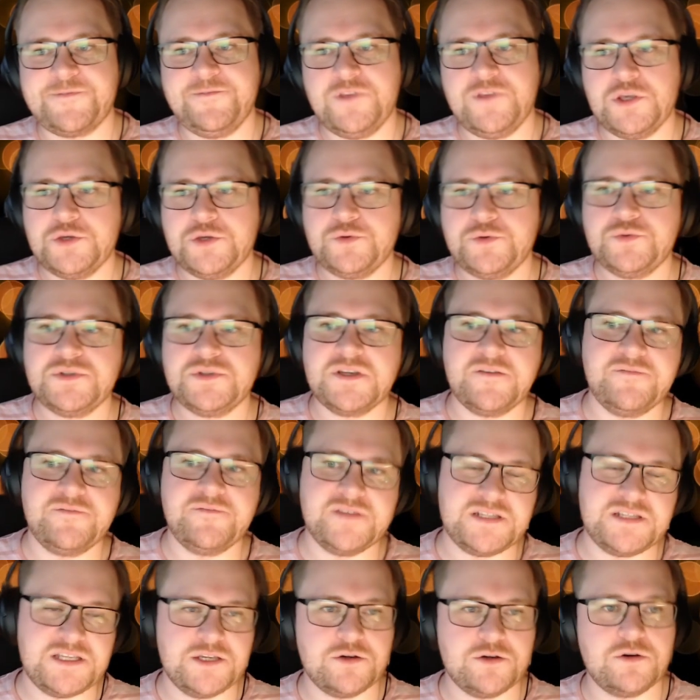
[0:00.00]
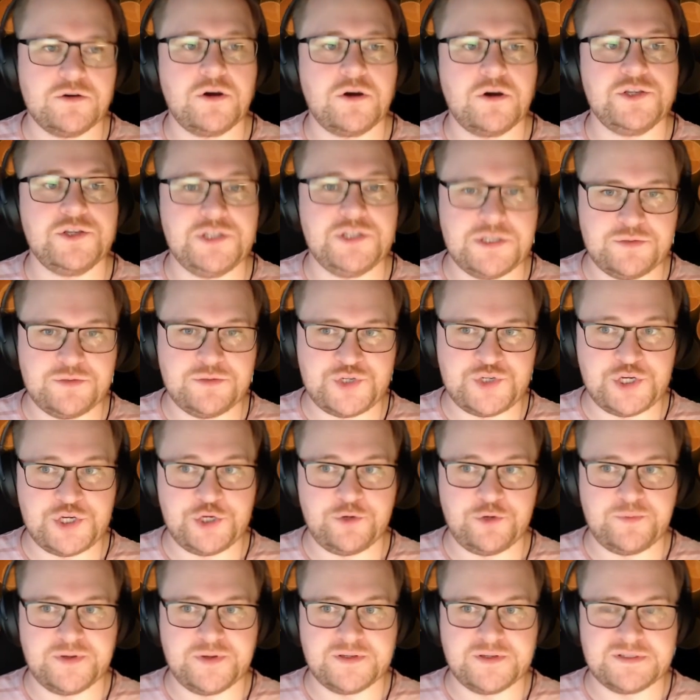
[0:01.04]
viewed video on
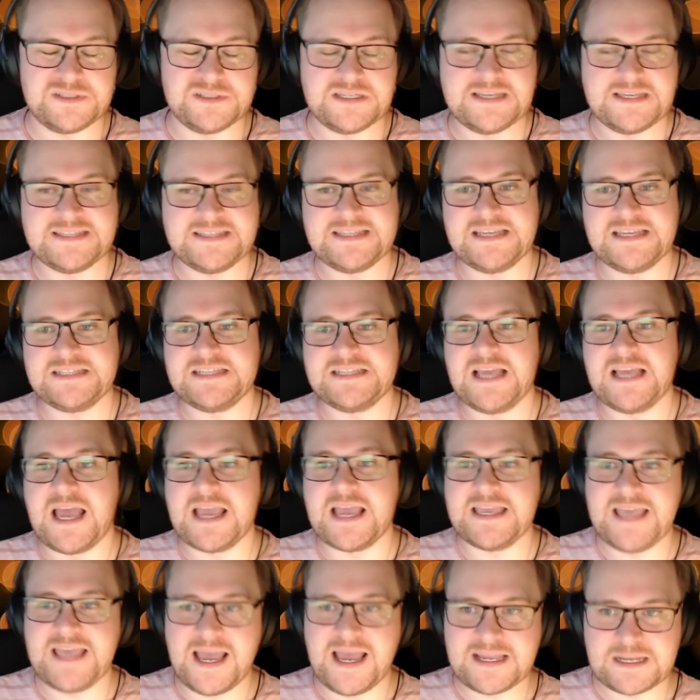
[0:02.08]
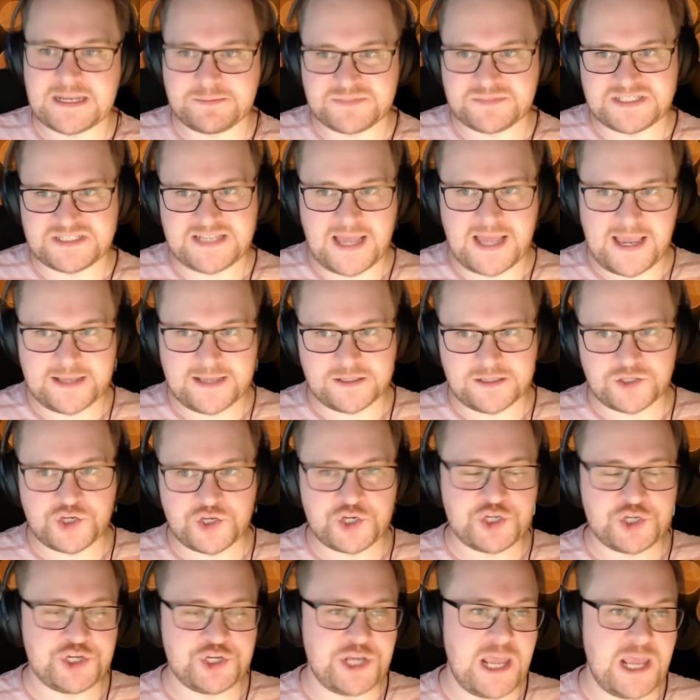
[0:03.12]
YouTube? Is it Gangnam Style,
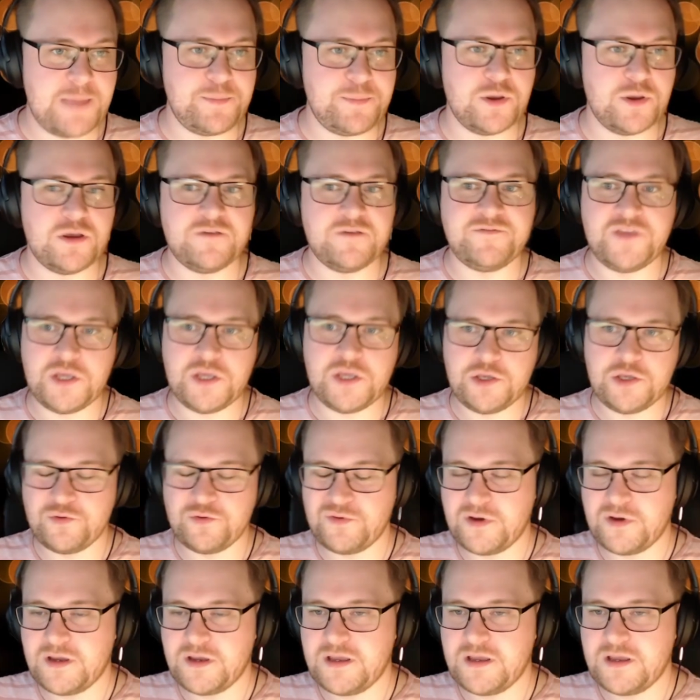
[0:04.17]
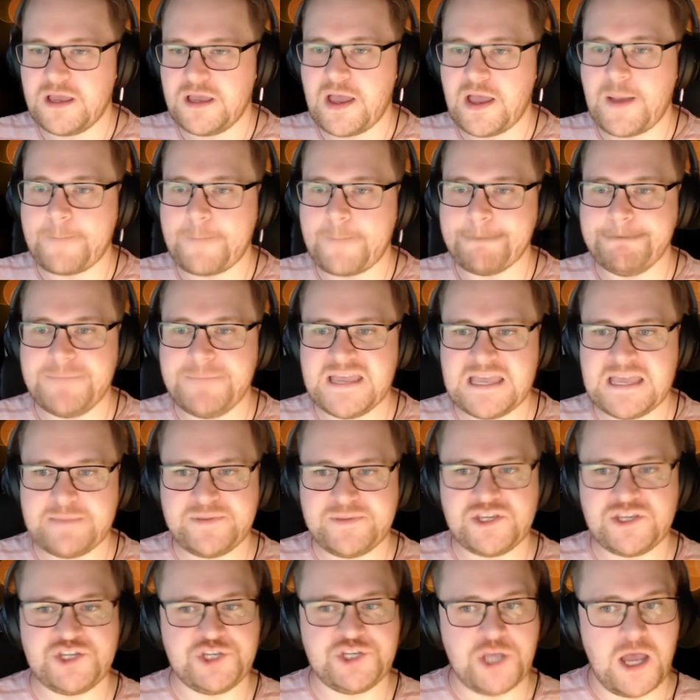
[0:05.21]
Shape of You,
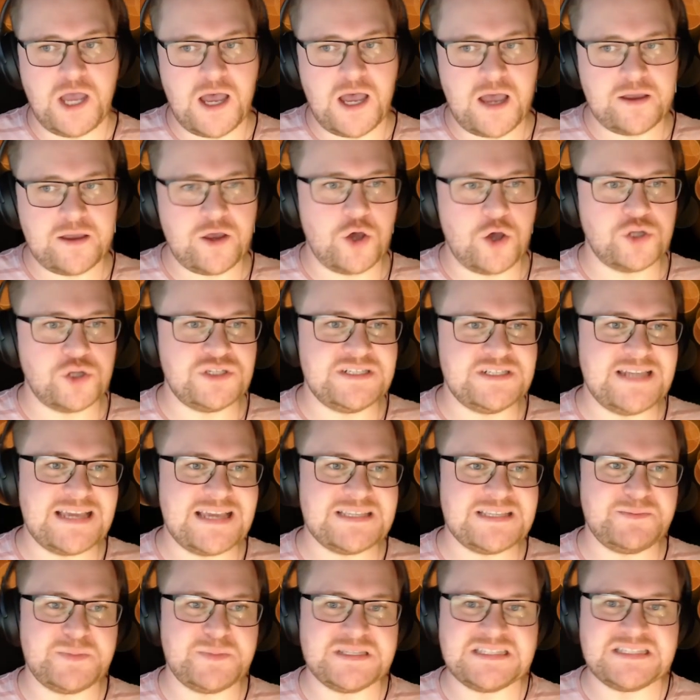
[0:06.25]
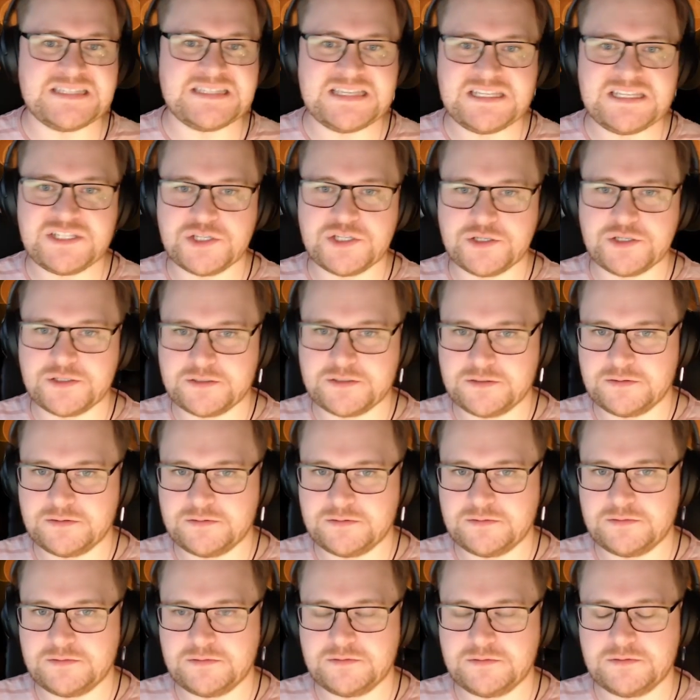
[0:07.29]
Baby Shark, or Despacito?
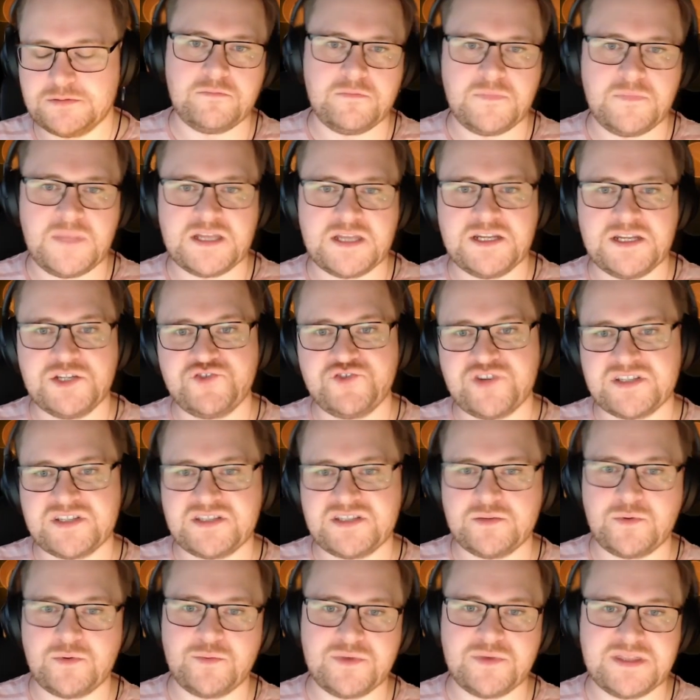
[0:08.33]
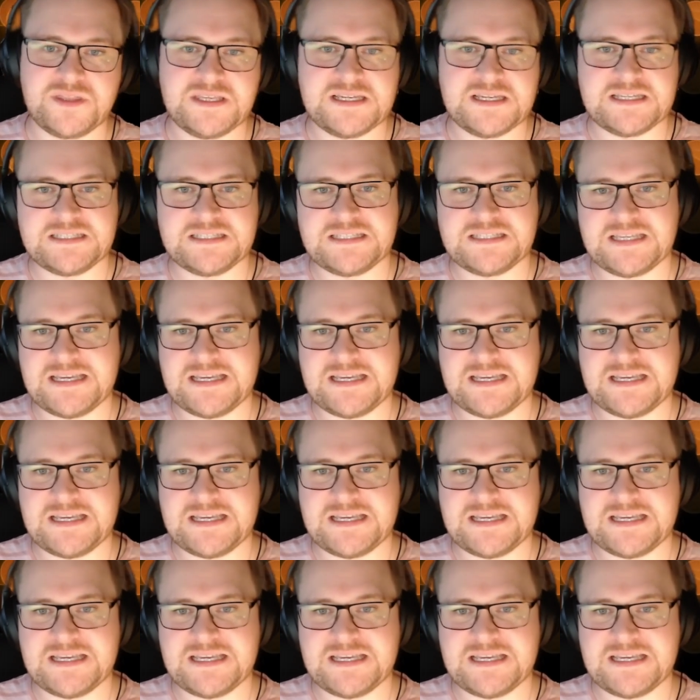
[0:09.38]
An interesting one with this